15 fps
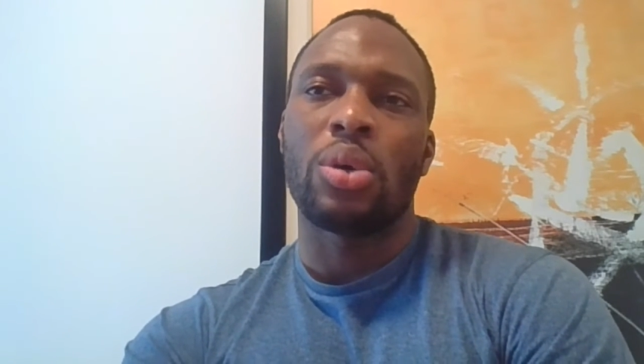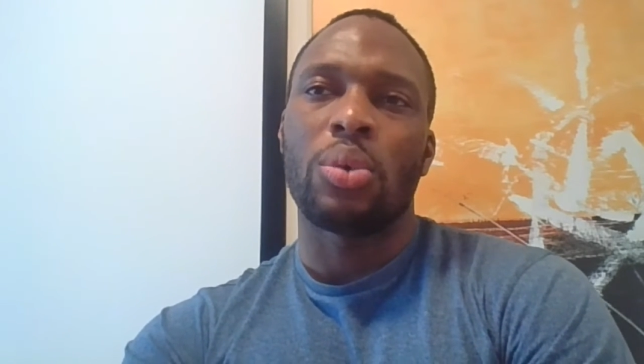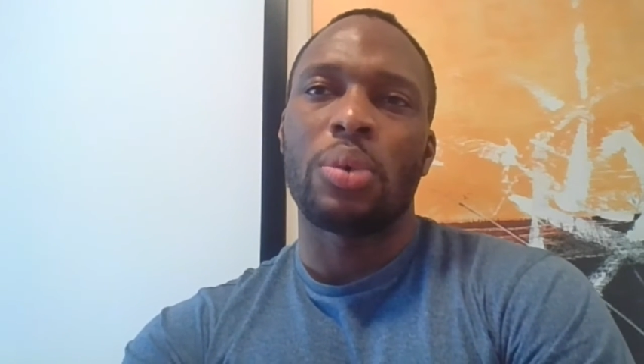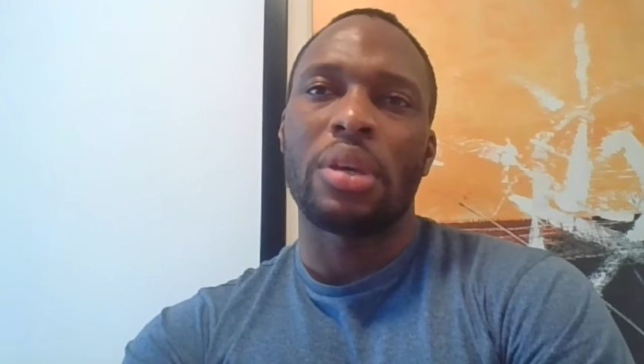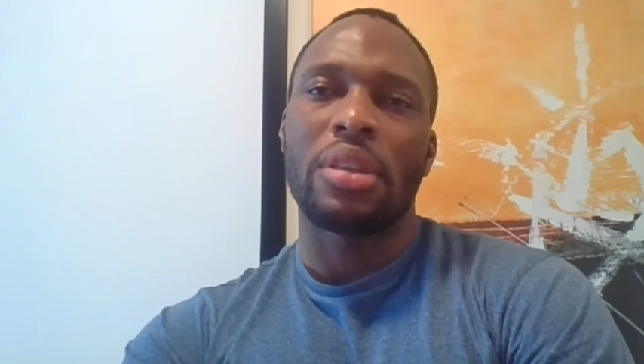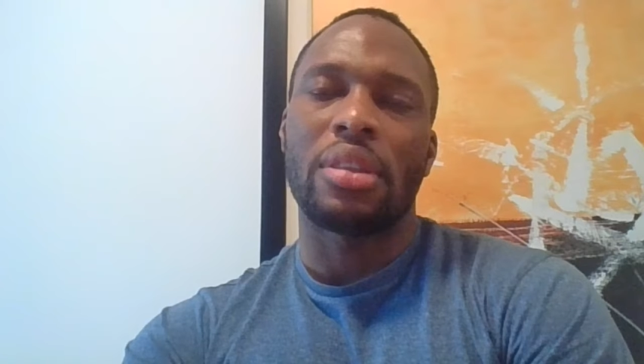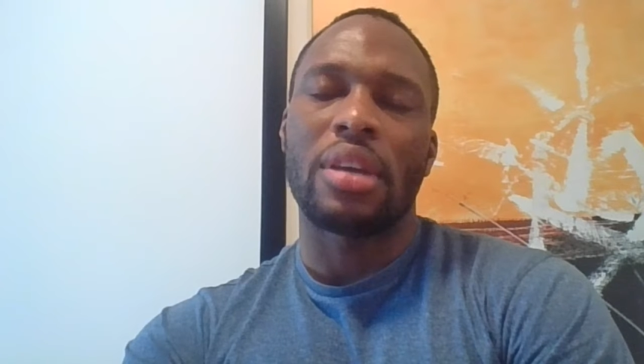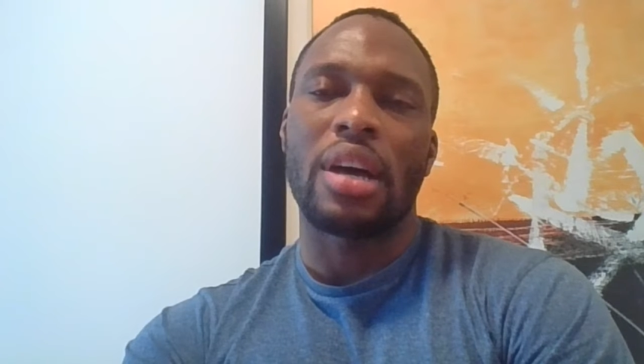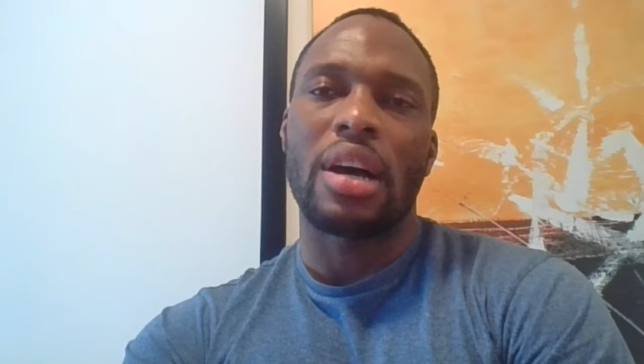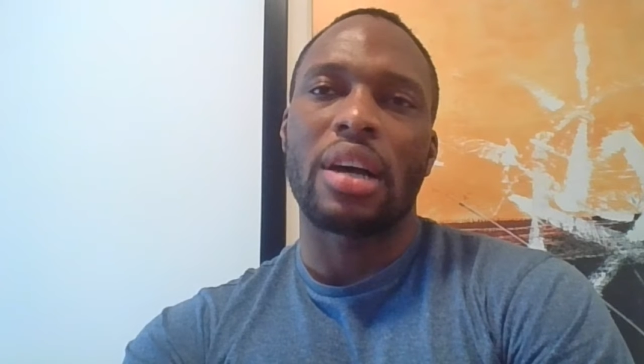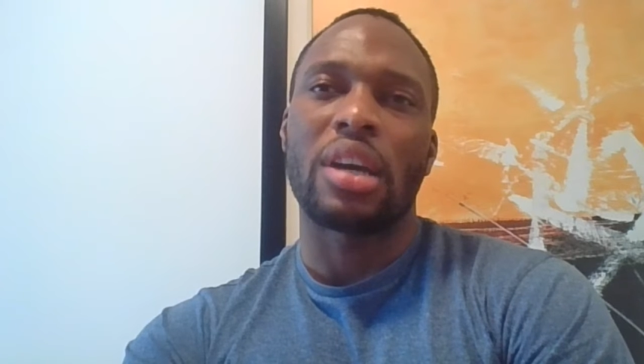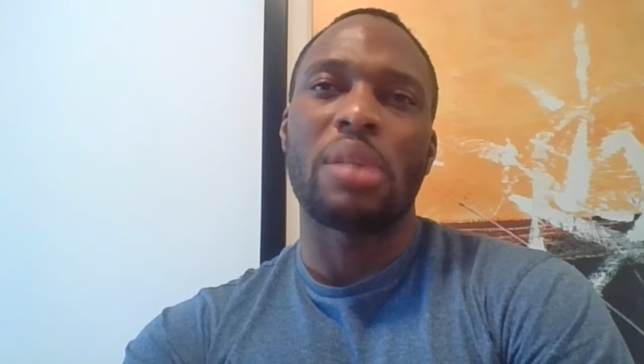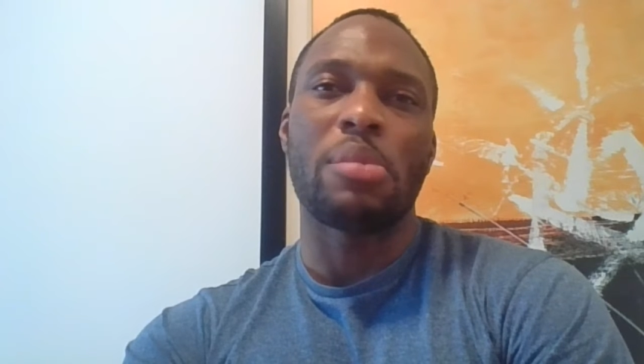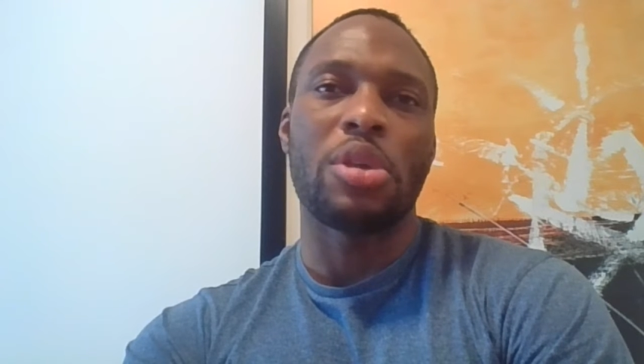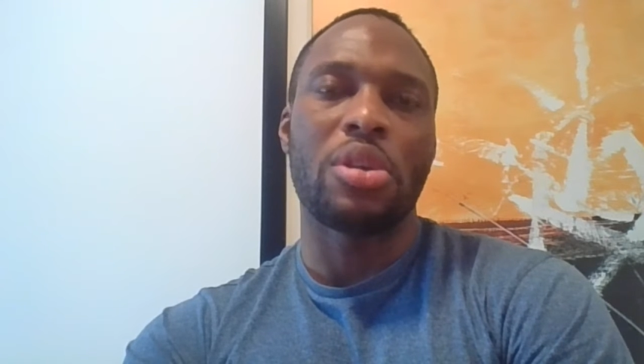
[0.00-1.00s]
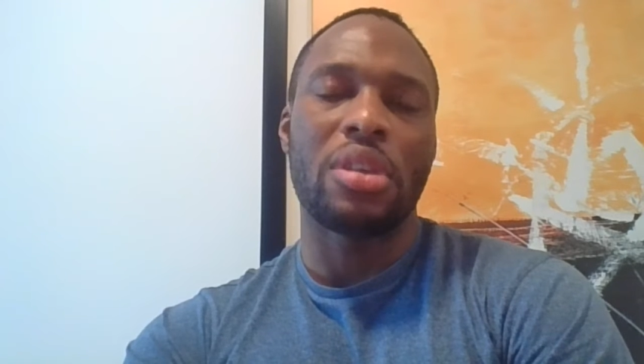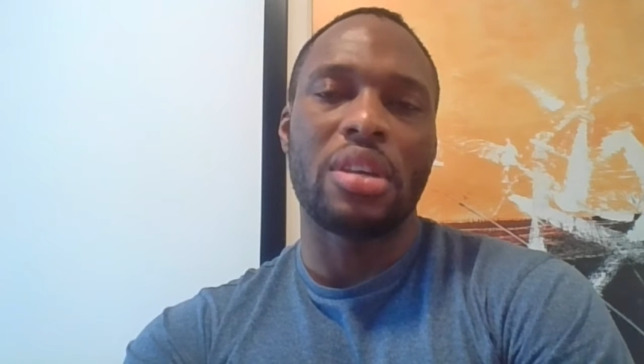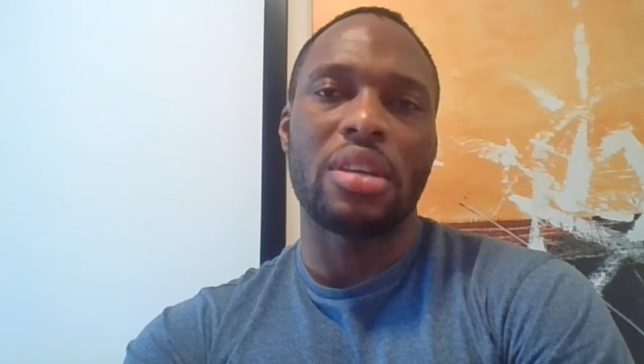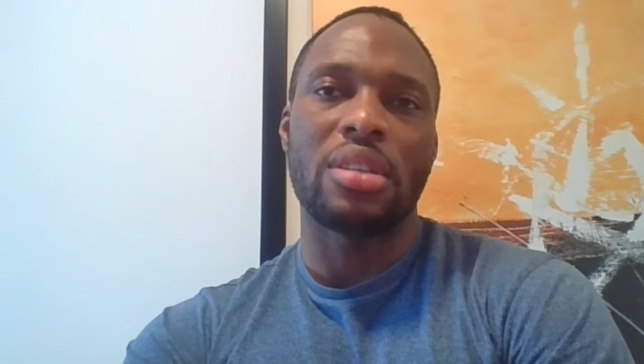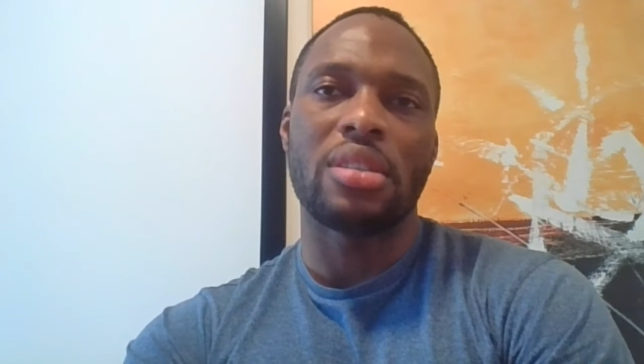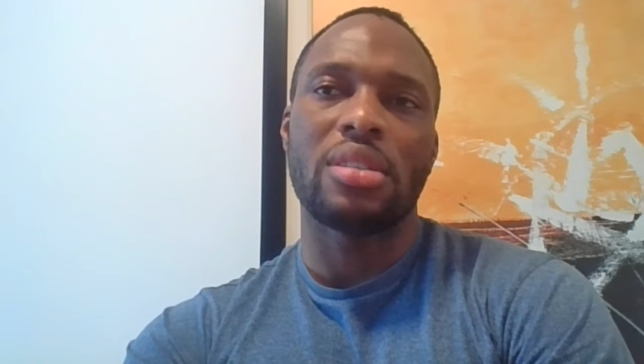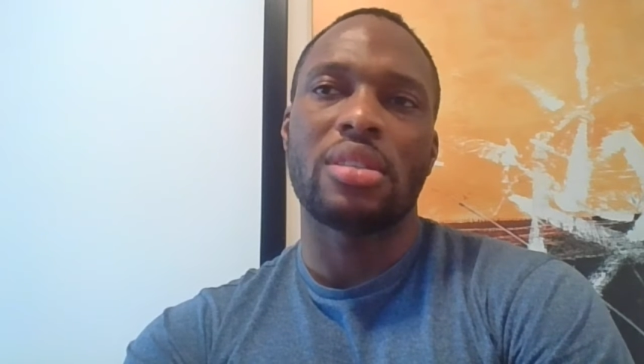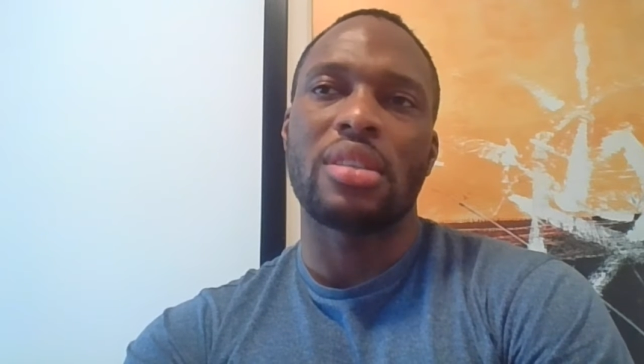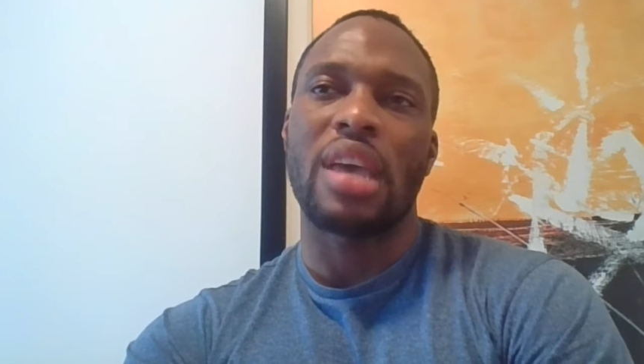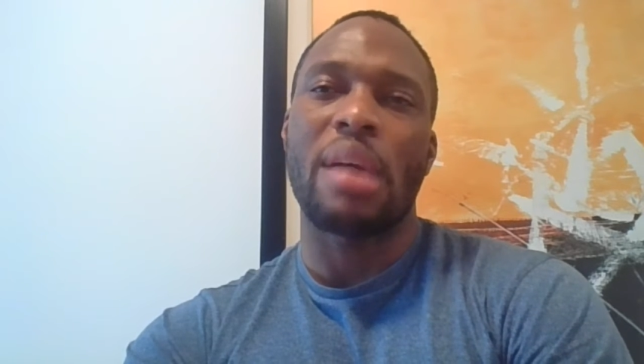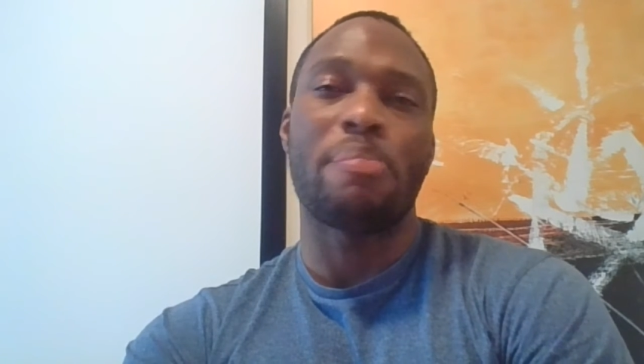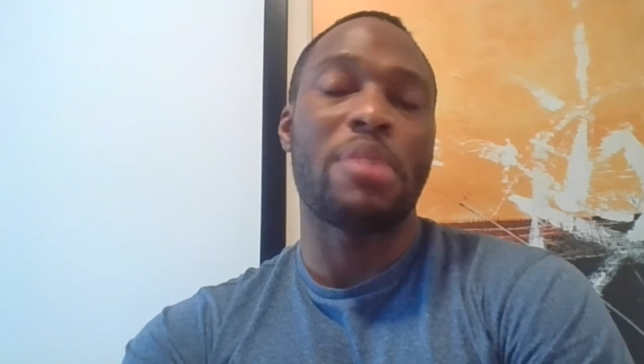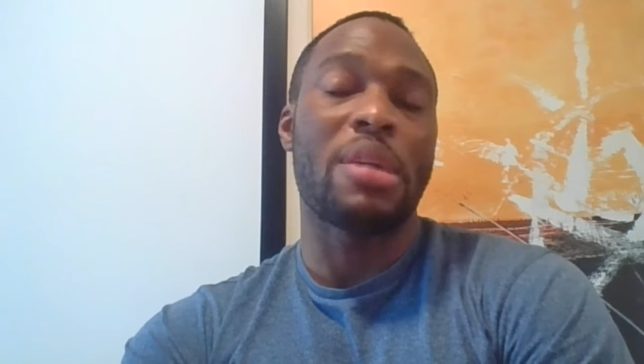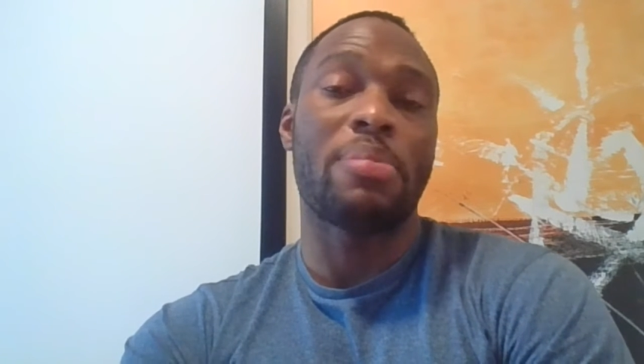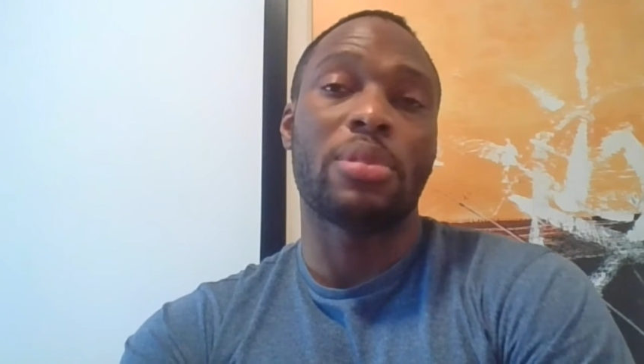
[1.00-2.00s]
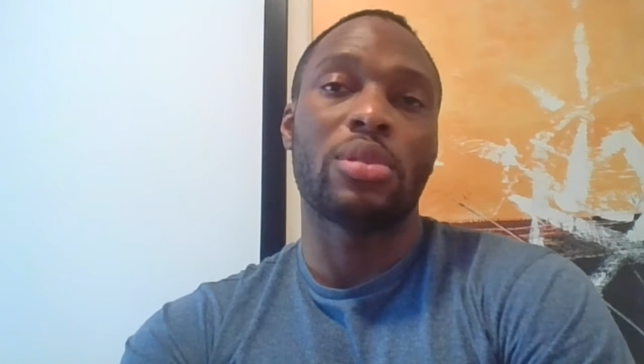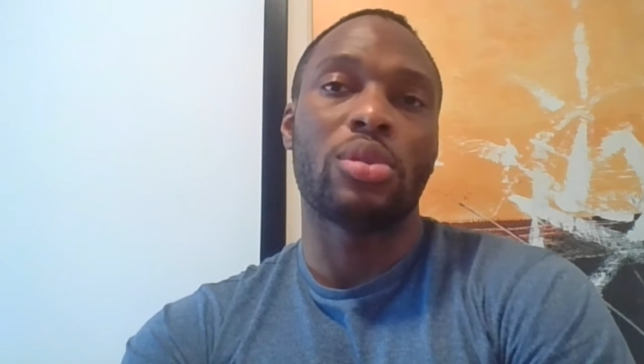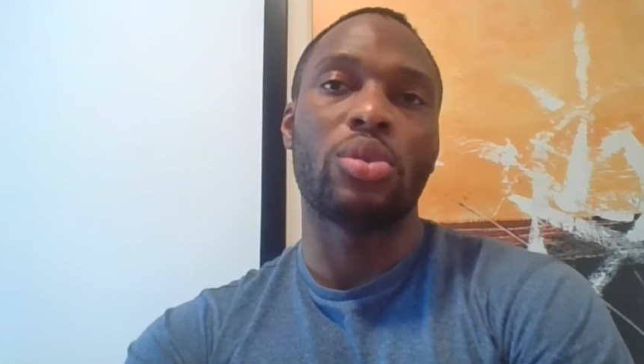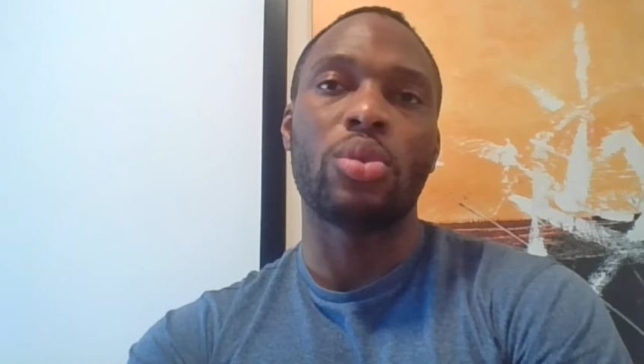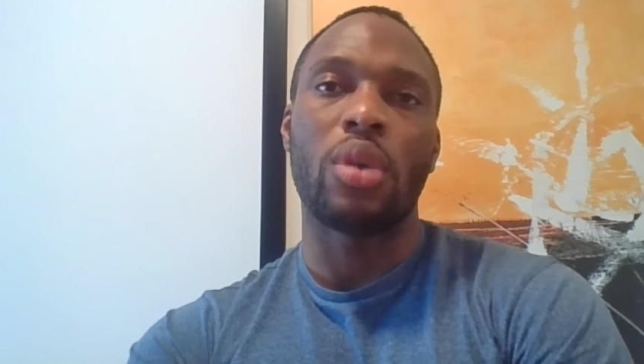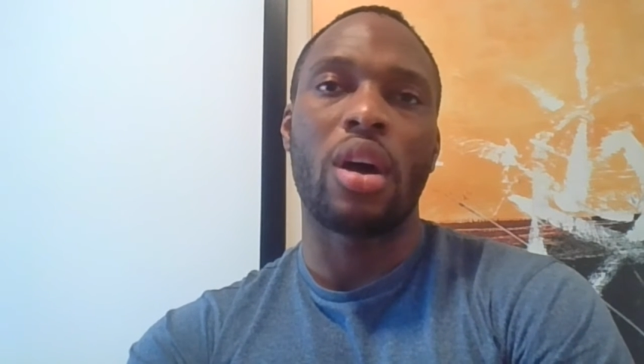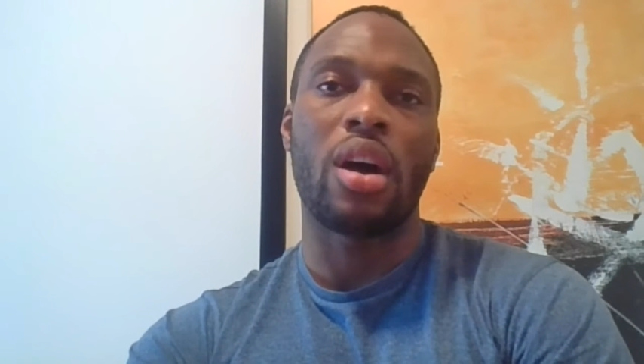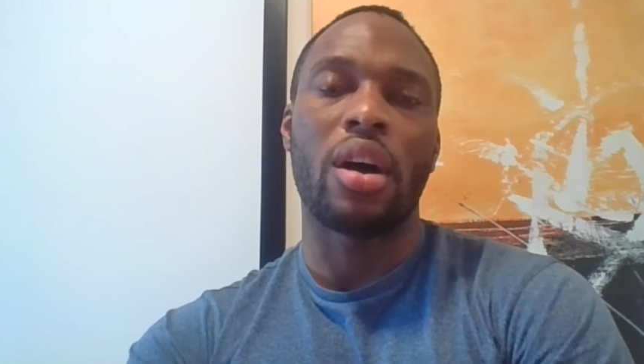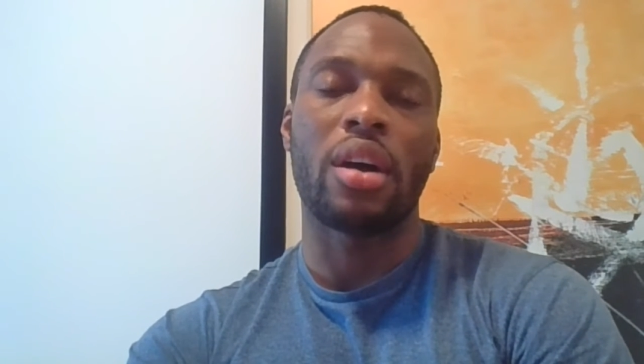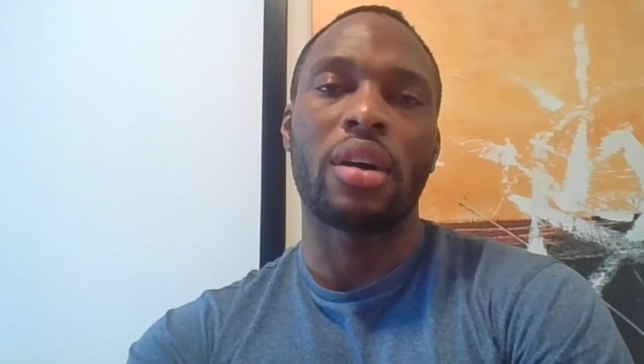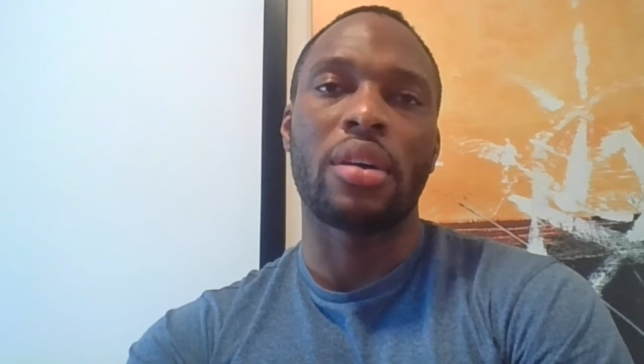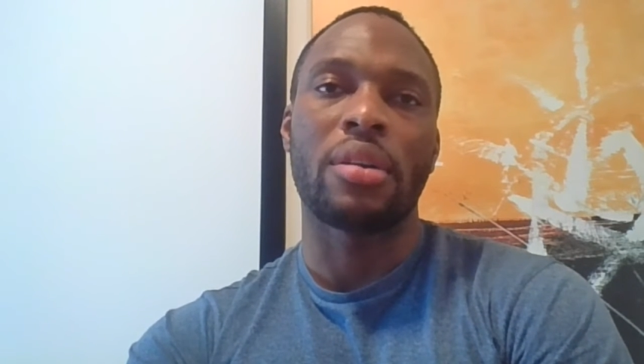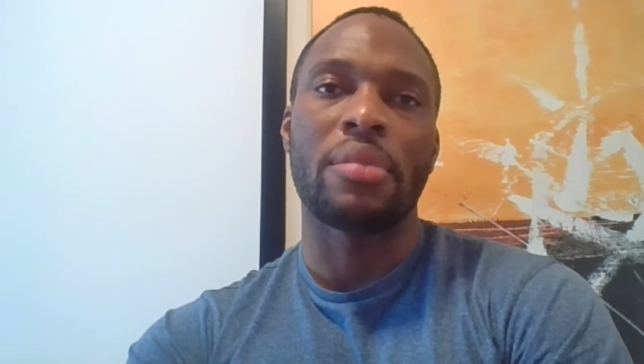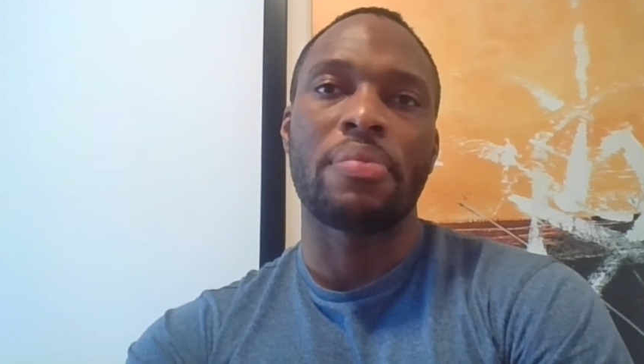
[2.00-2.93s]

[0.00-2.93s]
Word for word: with uh, communities and people who are